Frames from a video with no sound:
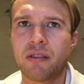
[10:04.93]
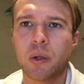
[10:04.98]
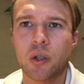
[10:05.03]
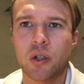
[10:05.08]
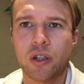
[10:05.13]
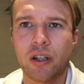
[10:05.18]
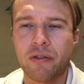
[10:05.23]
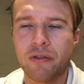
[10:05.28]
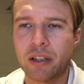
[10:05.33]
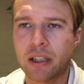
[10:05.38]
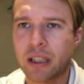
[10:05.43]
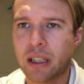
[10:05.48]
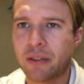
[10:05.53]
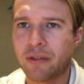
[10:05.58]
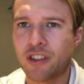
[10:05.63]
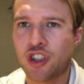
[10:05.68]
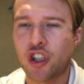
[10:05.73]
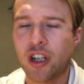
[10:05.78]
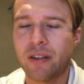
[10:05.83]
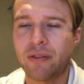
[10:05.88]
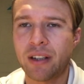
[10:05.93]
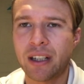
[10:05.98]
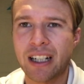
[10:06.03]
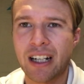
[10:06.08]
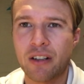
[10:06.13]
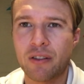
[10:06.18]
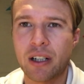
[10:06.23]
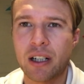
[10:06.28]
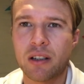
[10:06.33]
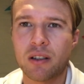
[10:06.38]
We were traveling
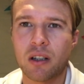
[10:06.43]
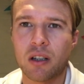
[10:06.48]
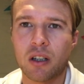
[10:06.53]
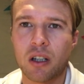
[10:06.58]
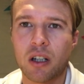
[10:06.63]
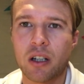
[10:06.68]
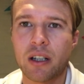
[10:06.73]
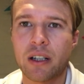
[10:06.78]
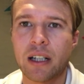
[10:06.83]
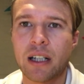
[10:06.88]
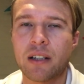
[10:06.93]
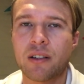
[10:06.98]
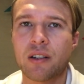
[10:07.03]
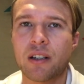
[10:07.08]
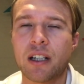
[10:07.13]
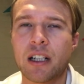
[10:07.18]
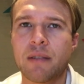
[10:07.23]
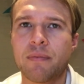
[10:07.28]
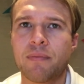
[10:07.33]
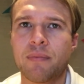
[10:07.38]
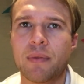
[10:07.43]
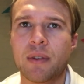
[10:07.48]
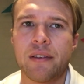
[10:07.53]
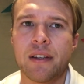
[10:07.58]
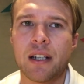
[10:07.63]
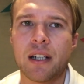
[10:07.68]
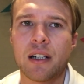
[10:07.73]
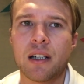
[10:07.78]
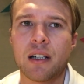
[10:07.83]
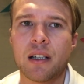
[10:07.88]
around a lot at that time.
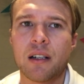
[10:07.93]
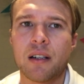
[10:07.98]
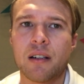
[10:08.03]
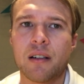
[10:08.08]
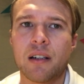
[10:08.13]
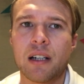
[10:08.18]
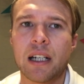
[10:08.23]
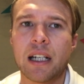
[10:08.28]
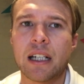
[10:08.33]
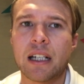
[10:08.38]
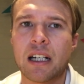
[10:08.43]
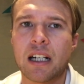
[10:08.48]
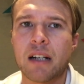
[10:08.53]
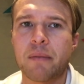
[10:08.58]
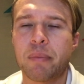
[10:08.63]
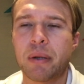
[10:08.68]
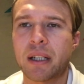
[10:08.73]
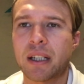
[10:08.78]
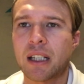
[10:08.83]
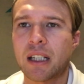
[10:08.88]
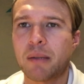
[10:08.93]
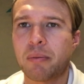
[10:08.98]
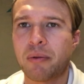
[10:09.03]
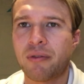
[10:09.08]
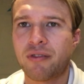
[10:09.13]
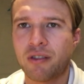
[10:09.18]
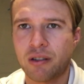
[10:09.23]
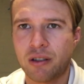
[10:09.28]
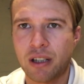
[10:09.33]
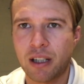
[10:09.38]
Then I ended up picking up a
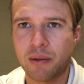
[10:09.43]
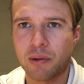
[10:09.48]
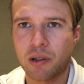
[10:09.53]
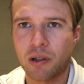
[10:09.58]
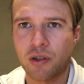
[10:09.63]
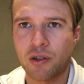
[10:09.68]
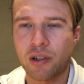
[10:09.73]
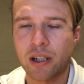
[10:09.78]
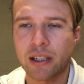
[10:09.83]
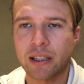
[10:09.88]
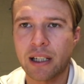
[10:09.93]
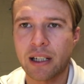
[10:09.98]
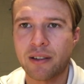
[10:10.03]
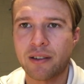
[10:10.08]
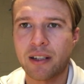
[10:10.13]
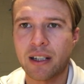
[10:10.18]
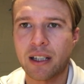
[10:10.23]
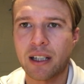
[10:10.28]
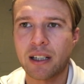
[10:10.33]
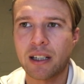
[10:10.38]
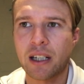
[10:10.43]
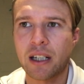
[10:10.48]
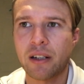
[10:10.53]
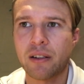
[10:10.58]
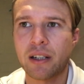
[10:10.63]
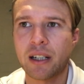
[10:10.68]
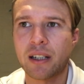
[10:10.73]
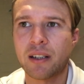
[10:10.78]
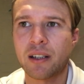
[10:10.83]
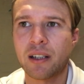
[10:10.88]
first team contract that second
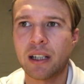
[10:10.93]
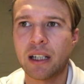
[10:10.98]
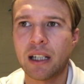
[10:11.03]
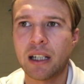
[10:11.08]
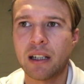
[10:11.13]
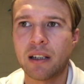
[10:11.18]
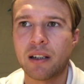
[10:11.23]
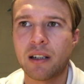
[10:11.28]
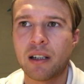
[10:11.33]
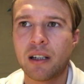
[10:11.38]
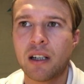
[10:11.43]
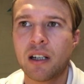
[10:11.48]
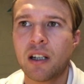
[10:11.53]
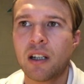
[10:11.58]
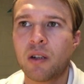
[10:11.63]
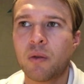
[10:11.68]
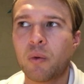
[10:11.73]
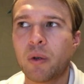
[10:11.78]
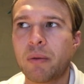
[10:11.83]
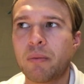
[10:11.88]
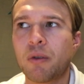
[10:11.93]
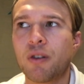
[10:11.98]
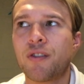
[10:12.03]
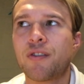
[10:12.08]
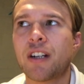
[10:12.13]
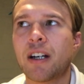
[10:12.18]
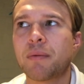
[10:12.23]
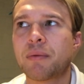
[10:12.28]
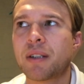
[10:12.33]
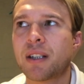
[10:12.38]
year in Italy, and we
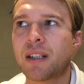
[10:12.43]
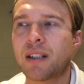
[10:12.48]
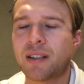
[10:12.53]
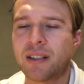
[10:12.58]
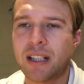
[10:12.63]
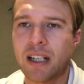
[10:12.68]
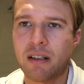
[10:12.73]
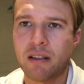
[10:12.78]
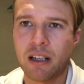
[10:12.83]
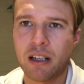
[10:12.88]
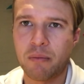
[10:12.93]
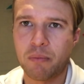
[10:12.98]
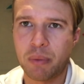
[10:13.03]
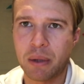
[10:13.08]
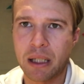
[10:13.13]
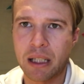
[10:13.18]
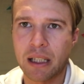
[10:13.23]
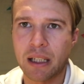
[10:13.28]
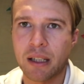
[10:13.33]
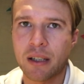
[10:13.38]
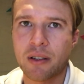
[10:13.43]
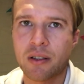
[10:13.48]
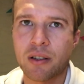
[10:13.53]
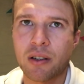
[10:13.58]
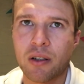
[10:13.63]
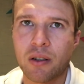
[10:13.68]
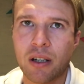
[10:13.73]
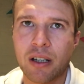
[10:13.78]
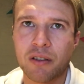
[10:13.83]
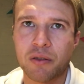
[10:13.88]
moved up to the Serie B.
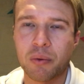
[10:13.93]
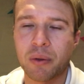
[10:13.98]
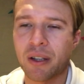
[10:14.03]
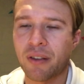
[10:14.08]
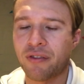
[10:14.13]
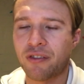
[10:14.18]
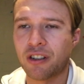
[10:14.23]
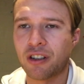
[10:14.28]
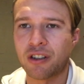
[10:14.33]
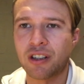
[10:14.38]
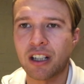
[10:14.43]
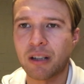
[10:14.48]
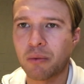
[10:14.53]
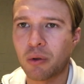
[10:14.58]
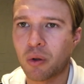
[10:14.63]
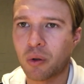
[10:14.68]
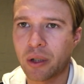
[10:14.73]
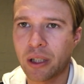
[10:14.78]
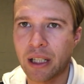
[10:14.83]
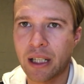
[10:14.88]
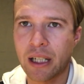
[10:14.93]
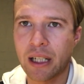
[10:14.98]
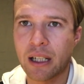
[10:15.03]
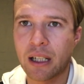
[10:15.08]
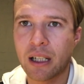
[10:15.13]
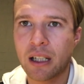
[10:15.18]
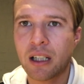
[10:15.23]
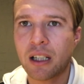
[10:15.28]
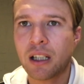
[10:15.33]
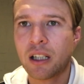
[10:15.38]
So I was with the first team all
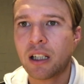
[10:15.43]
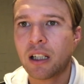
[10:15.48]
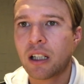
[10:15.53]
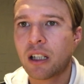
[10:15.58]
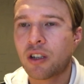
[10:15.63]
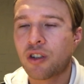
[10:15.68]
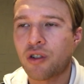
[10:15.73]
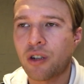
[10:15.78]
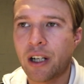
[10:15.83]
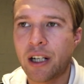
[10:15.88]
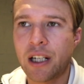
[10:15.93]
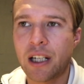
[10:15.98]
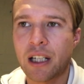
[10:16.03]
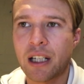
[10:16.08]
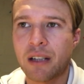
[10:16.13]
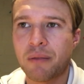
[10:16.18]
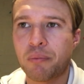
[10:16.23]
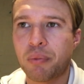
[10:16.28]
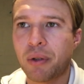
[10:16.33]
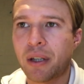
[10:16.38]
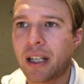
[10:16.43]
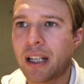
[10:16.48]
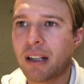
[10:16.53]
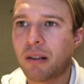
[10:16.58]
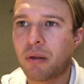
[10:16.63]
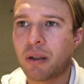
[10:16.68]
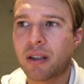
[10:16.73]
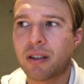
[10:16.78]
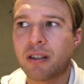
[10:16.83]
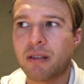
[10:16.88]
year, training and
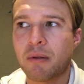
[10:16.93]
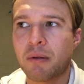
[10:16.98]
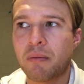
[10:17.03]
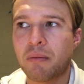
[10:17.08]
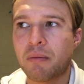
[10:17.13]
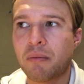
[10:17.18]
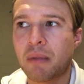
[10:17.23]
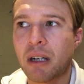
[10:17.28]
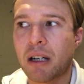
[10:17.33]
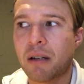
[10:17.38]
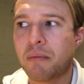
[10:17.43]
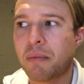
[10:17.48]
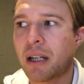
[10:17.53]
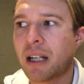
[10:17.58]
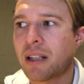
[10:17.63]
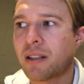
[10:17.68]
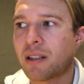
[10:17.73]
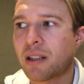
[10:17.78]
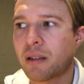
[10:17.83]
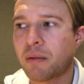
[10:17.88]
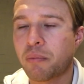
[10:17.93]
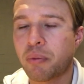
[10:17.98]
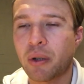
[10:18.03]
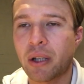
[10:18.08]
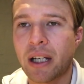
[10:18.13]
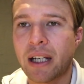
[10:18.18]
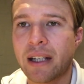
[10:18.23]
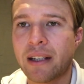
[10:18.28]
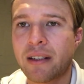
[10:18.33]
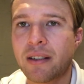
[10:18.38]
playing with some amazing
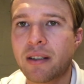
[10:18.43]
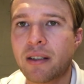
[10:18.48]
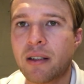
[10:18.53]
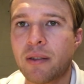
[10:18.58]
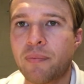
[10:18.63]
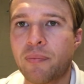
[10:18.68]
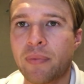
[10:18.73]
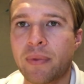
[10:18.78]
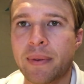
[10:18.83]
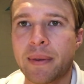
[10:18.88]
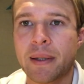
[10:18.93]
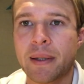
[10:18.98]
players.